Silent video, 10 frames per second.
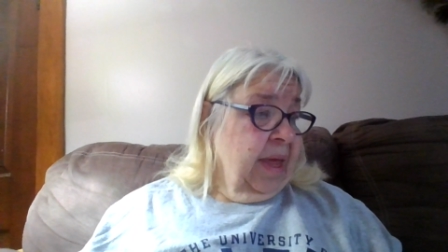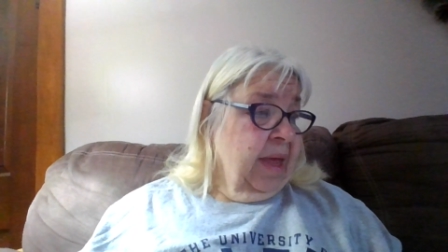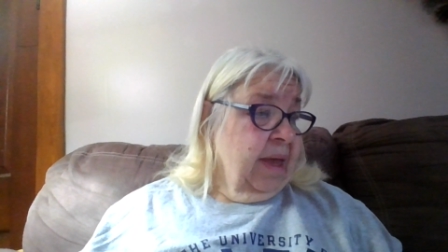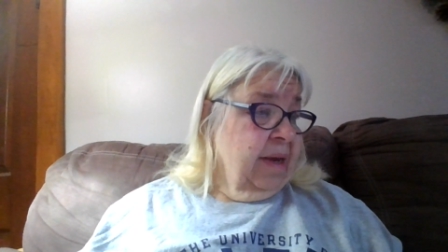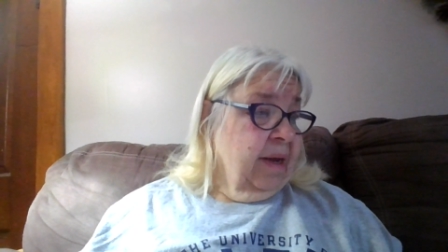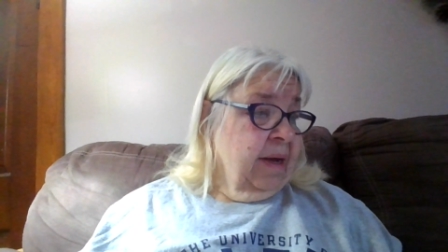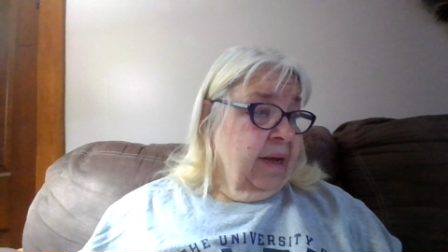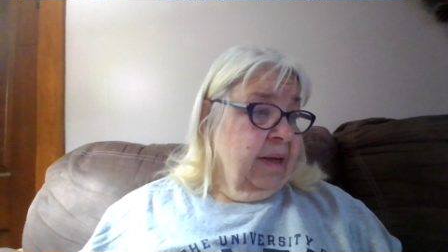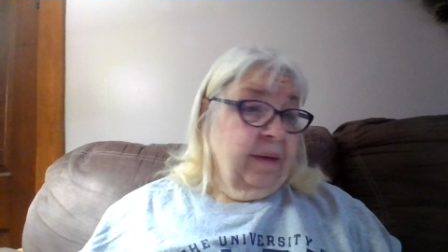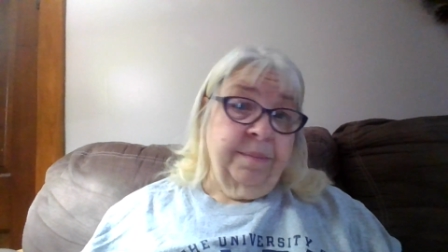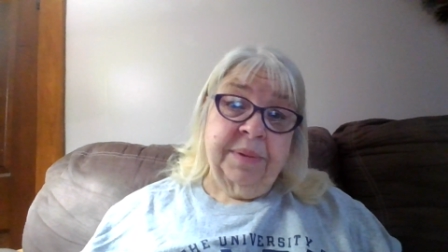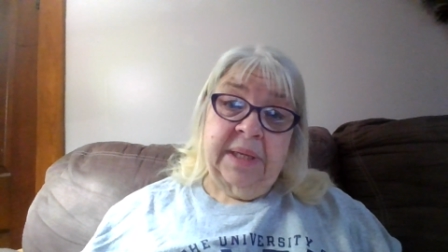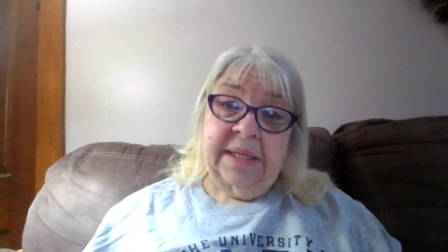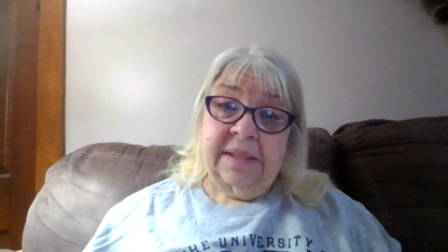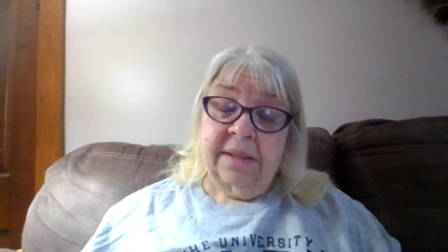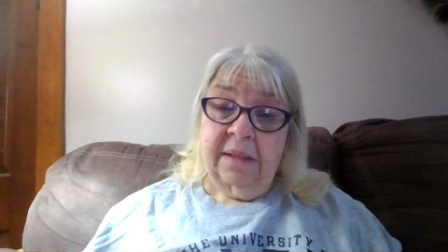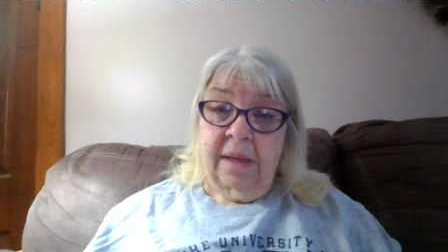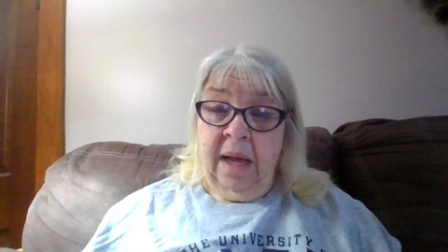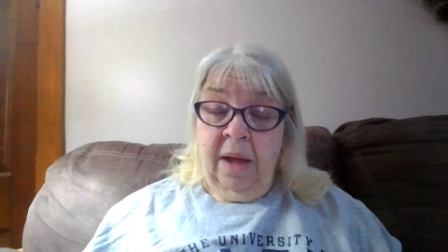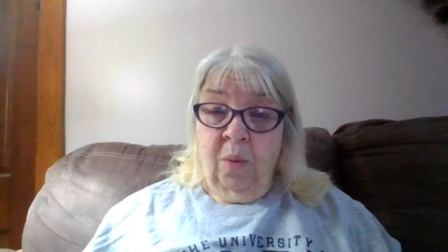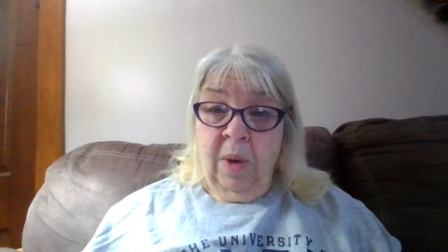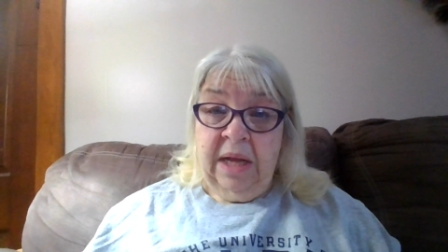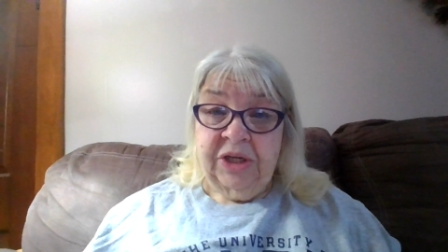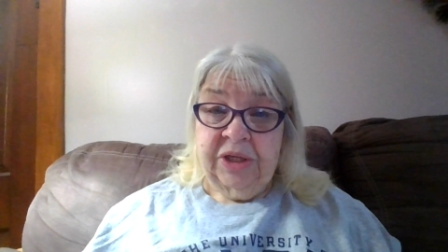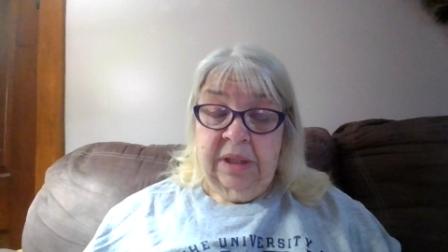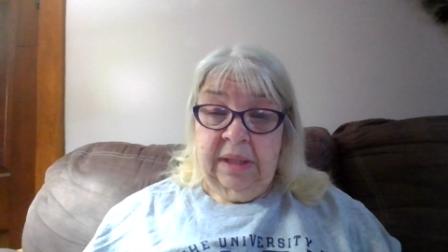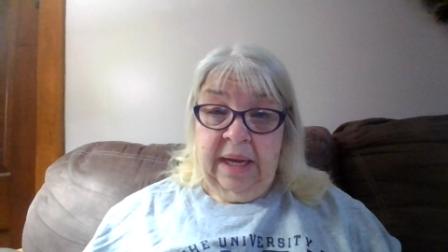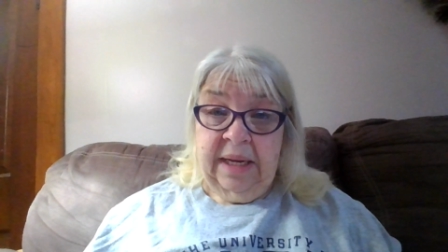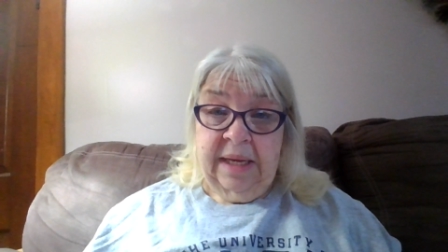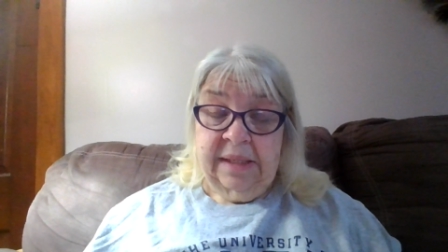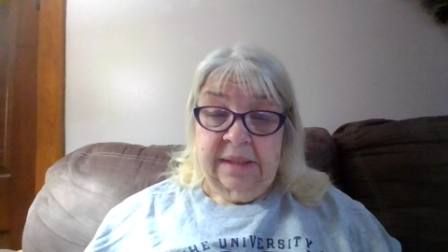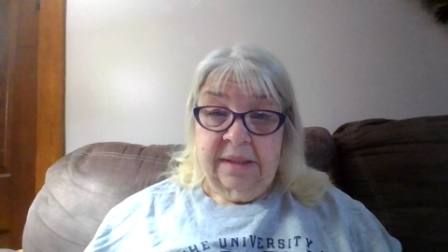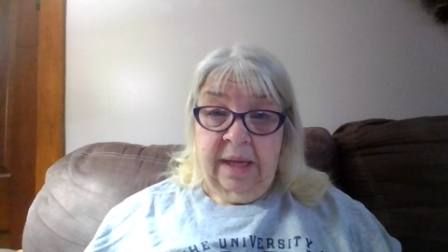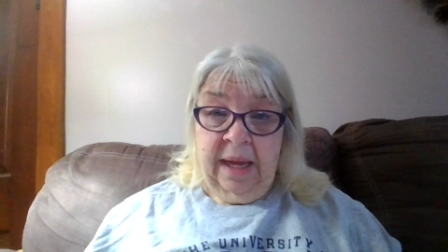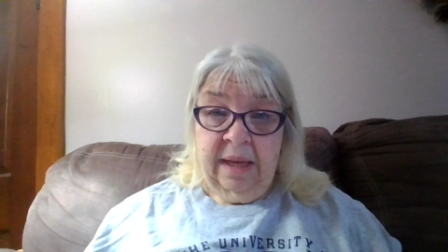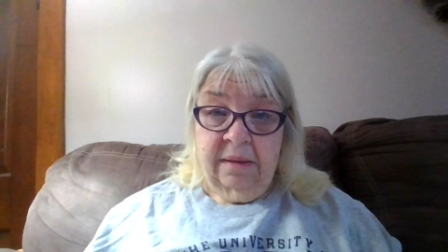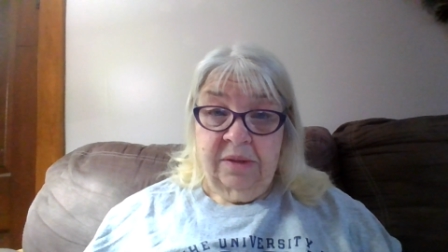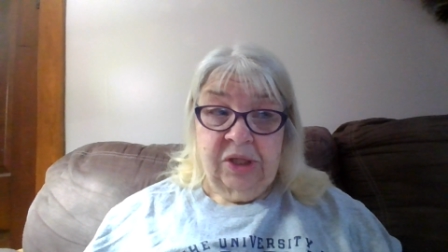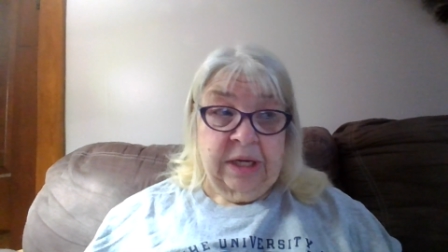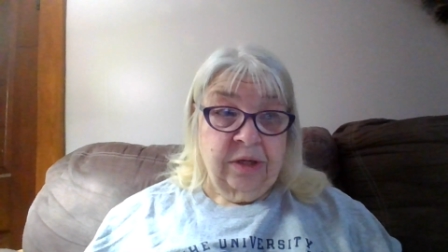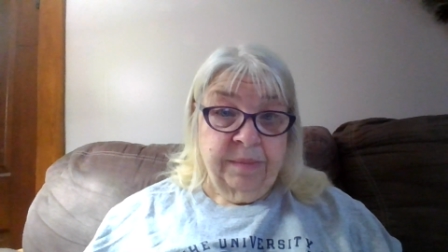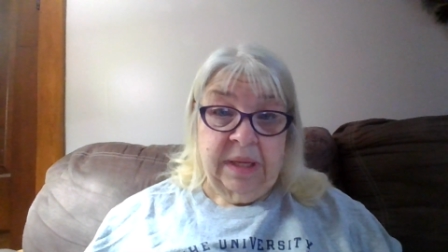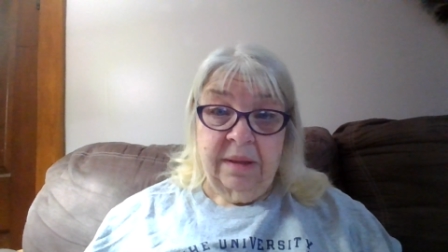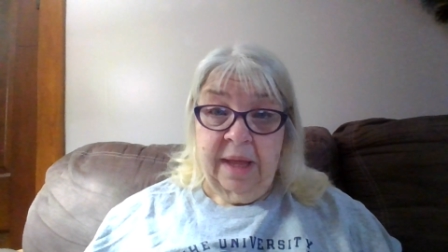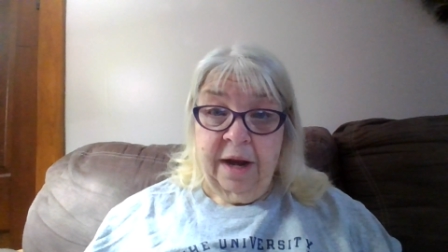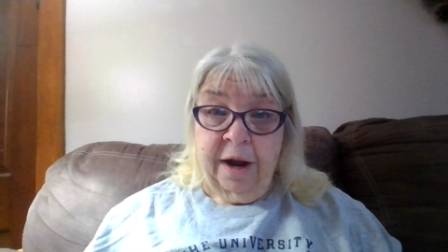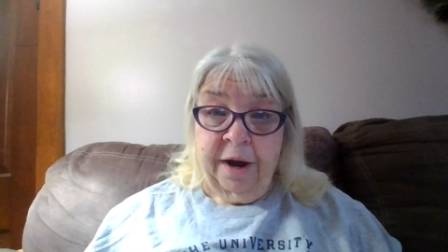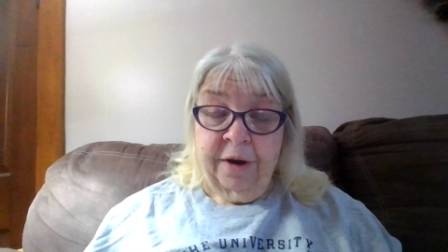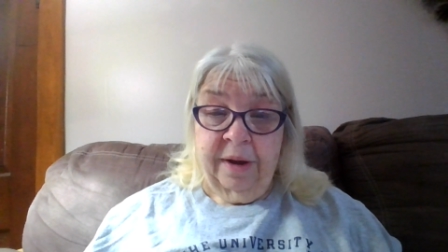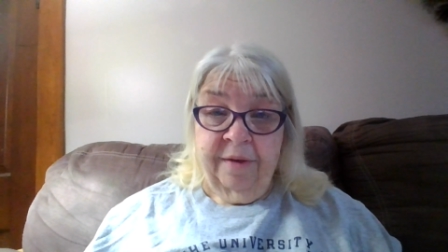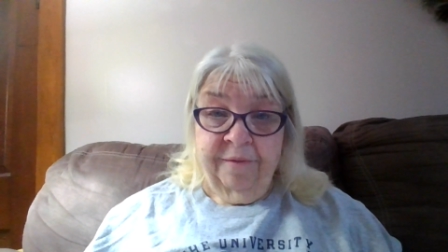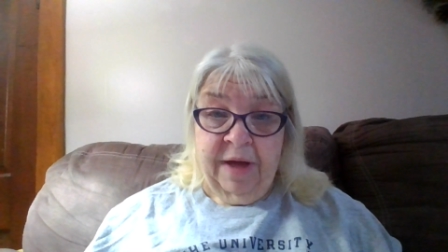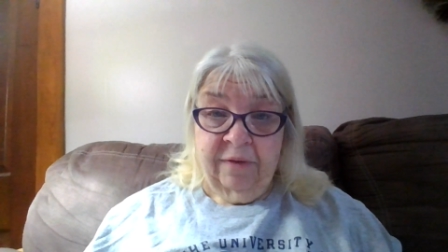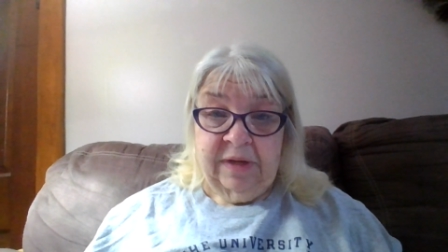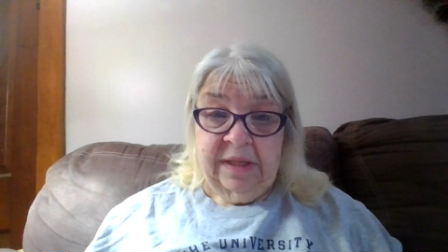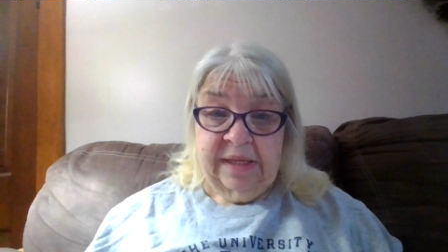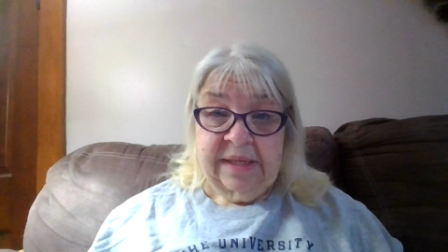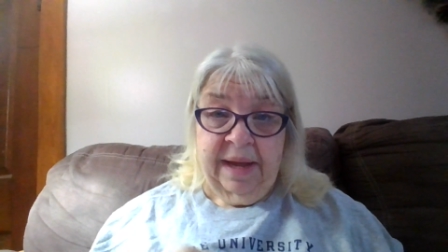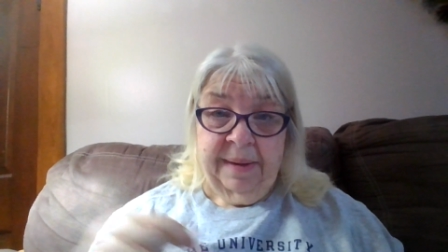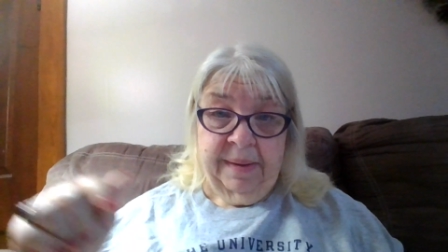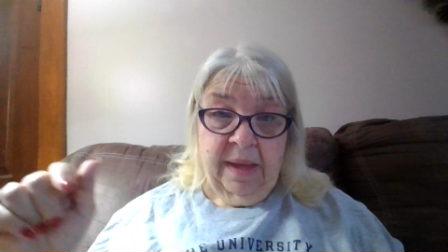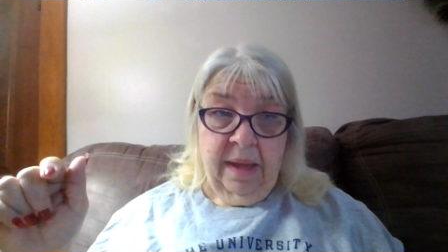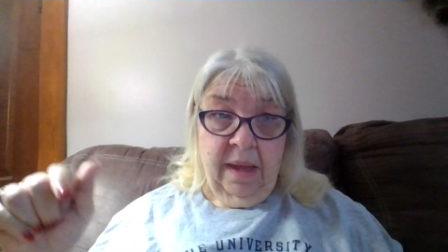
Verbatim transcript: And uh, please uh, watch the ladies and gentlemen that are involved in this. I